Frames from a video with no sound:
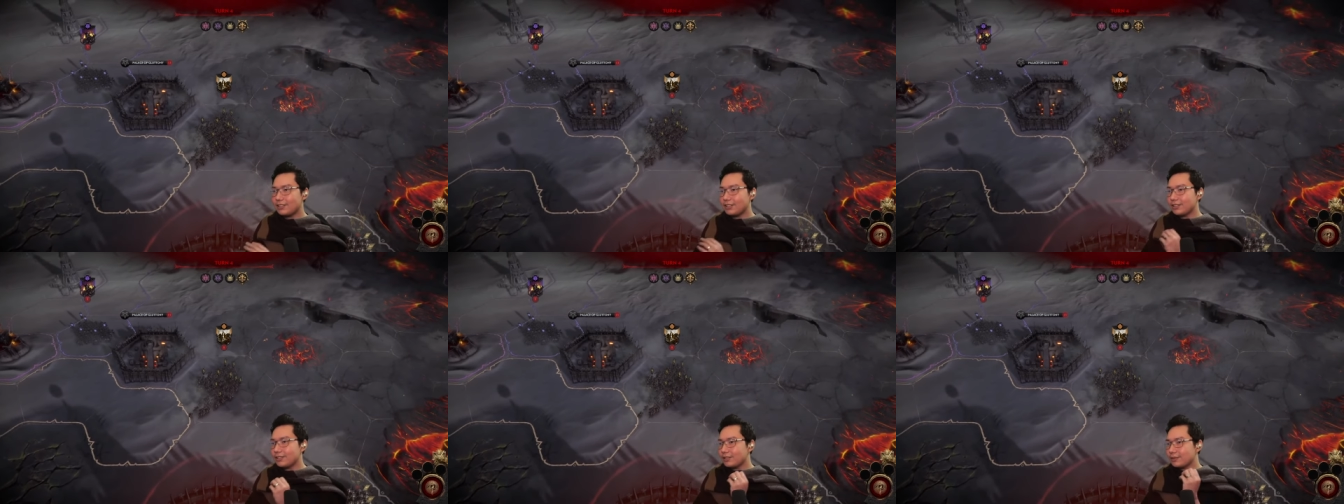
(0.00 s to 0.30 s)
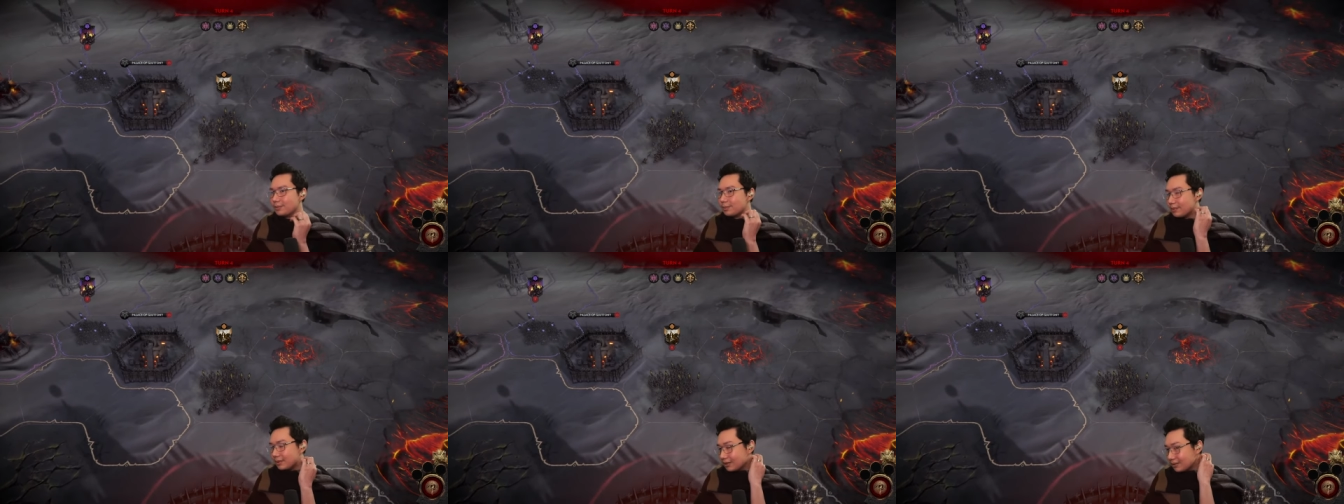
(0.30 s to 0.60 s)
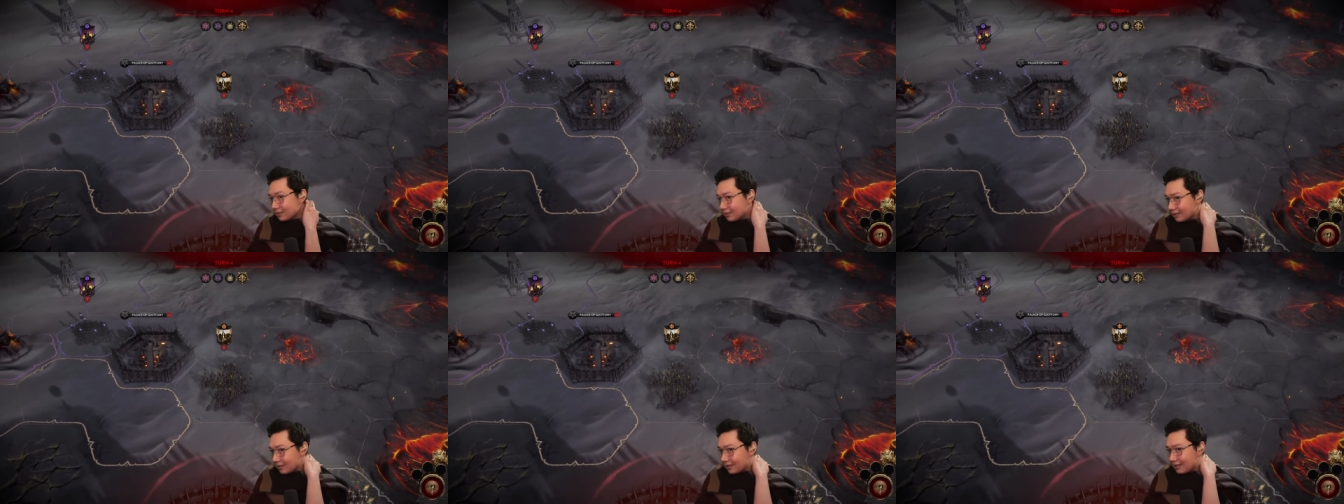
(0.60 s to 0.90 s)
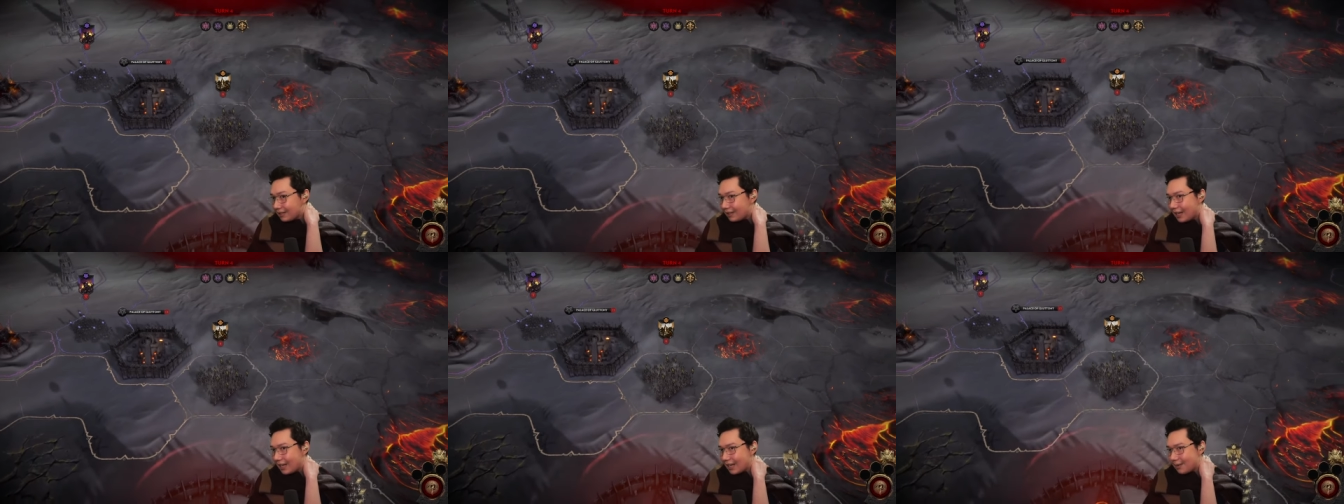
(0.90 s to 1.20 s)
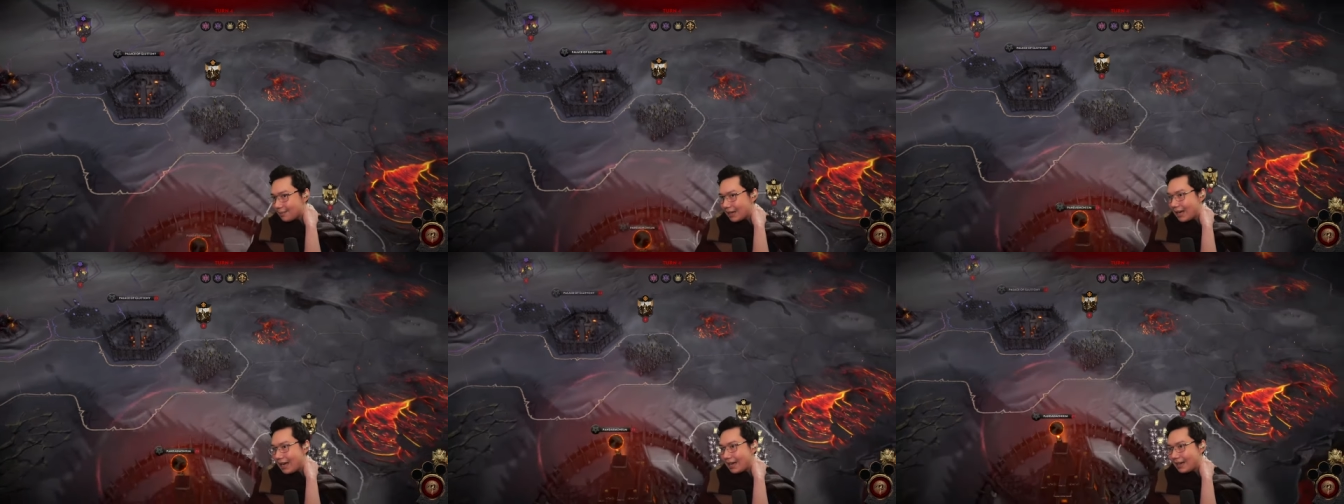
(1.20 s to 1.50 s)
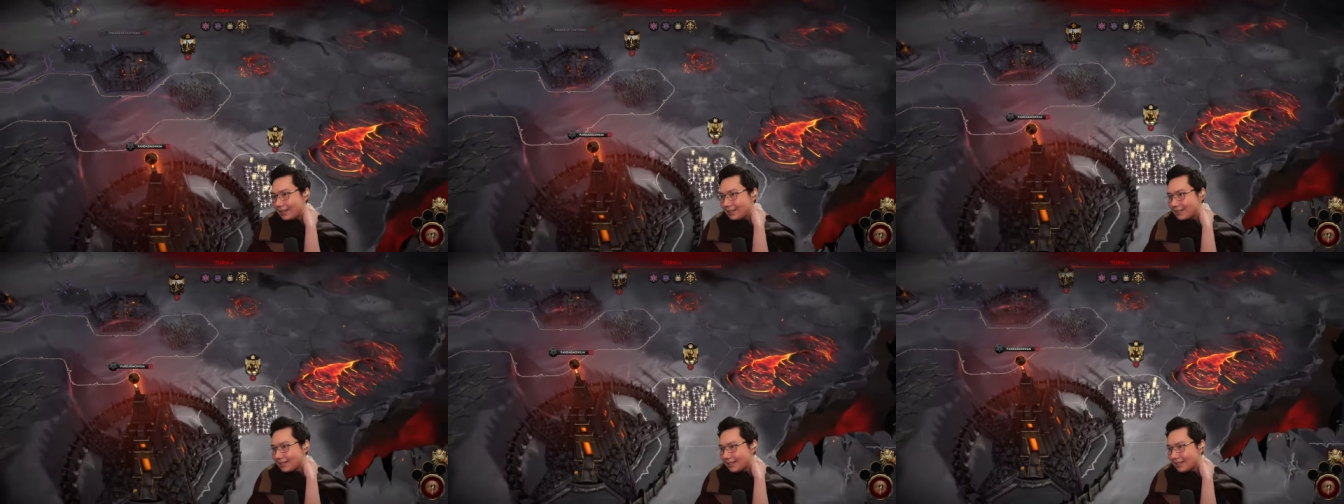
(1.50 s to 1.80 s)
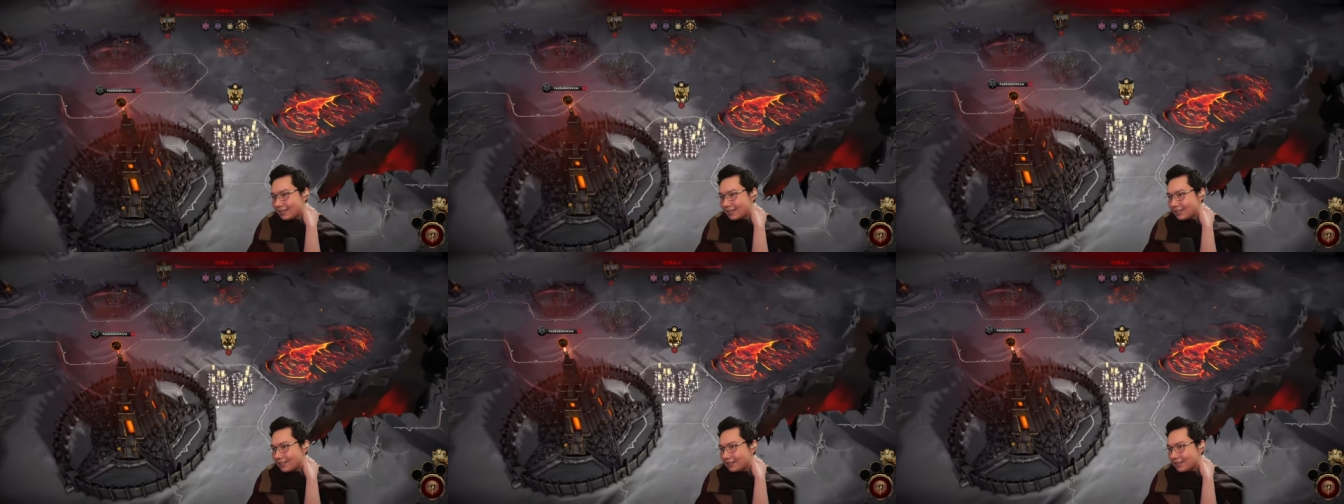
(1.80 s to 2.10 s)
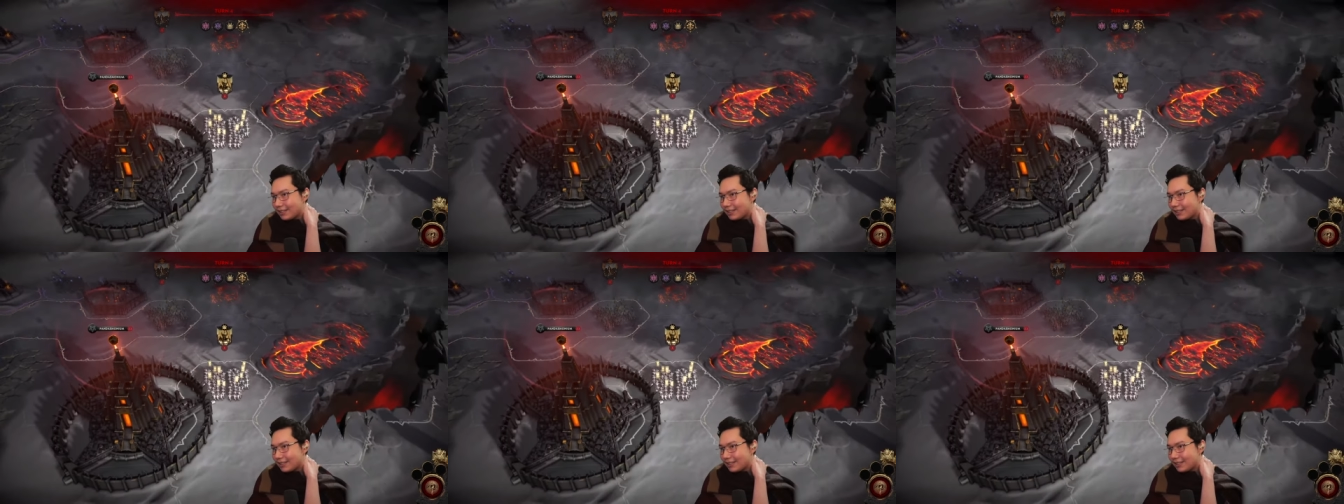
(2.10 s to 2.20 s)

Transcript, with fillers: to claim access to